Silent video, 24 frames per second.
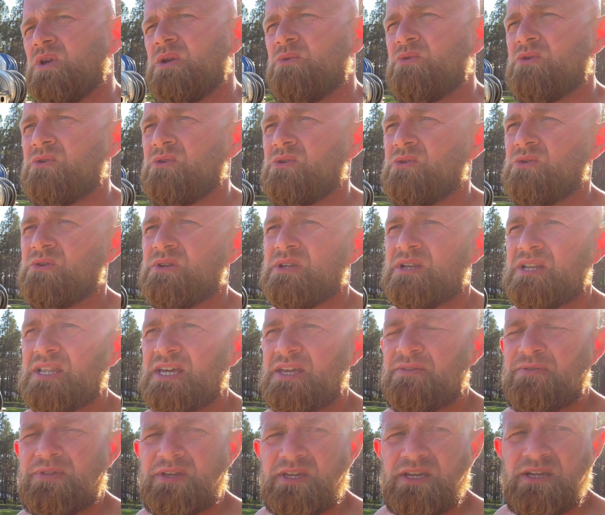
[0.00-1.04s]
will
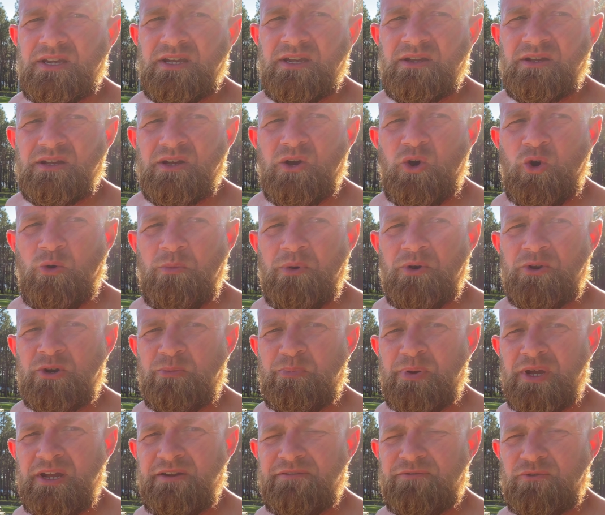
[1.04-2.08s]
let the homeowner
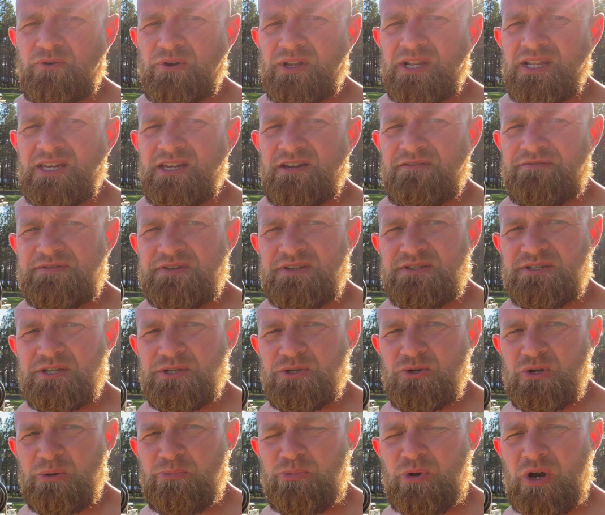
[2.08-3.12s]
pay for a lift to
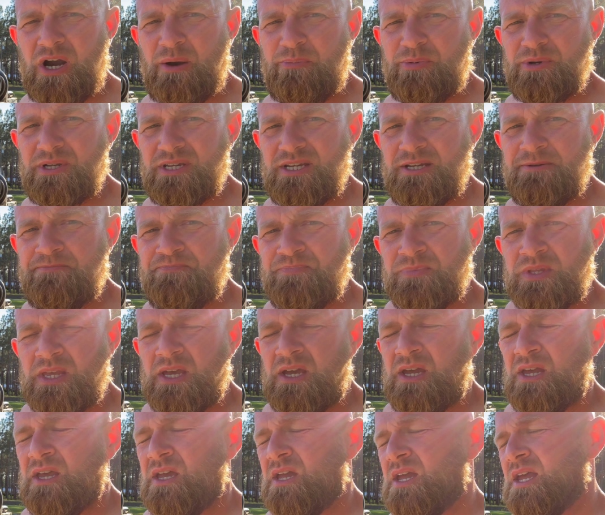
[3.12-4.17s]
do it properly,
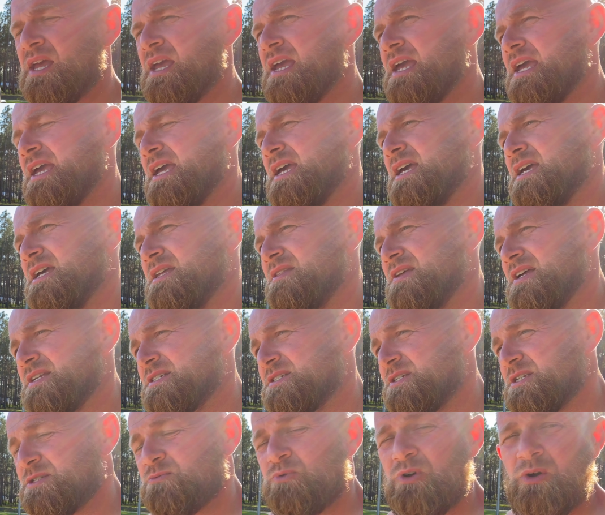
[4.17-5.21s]
and that's
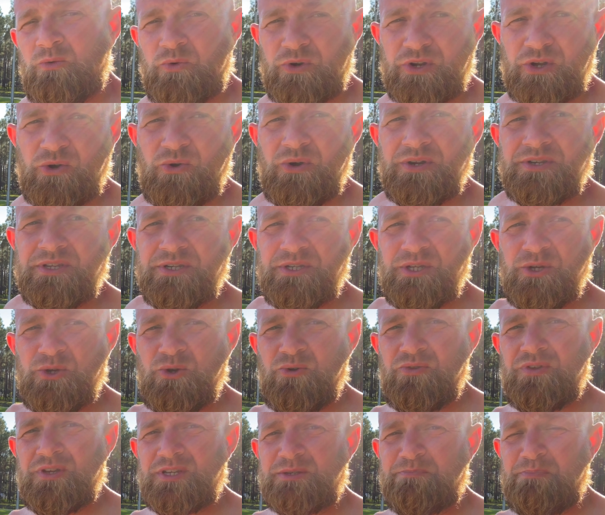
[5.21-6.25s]
just what we're going to
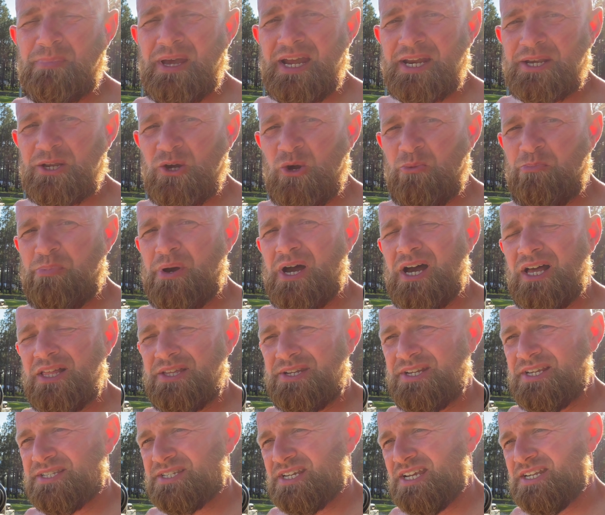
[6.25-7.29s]
do. This baked on
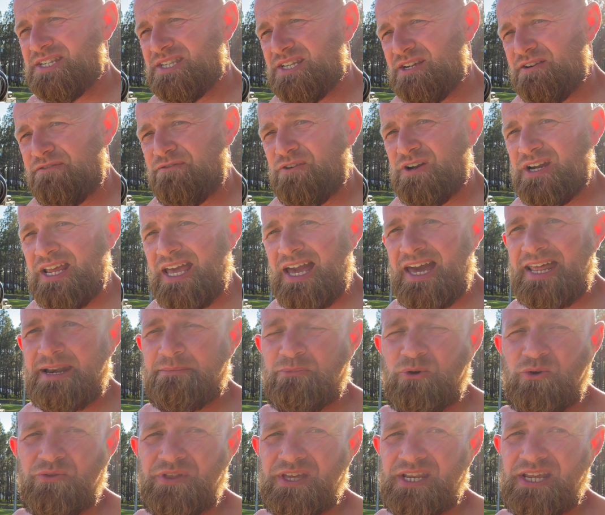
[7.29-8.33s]
pollen is a different
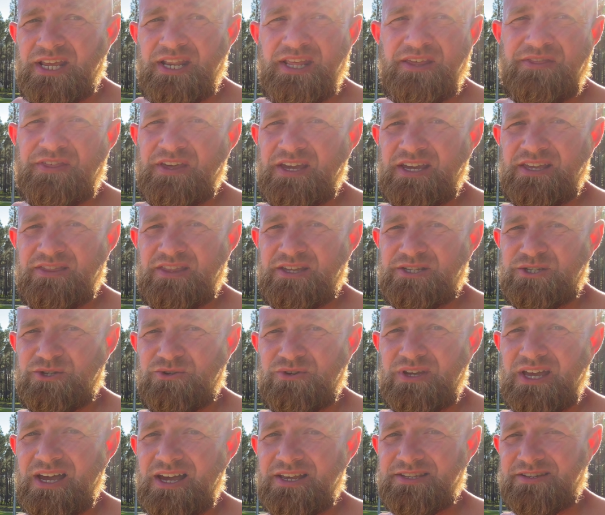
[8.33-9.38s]
animal than anything that you
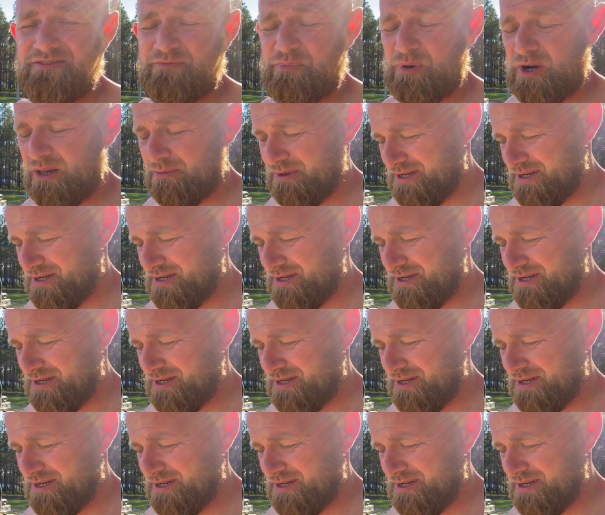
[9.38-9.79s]
guys have probably